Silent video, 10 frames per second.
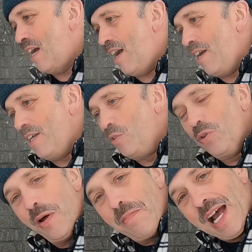I
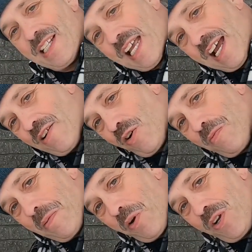do the math. I don't
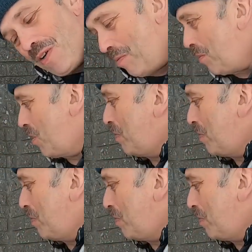remember the number,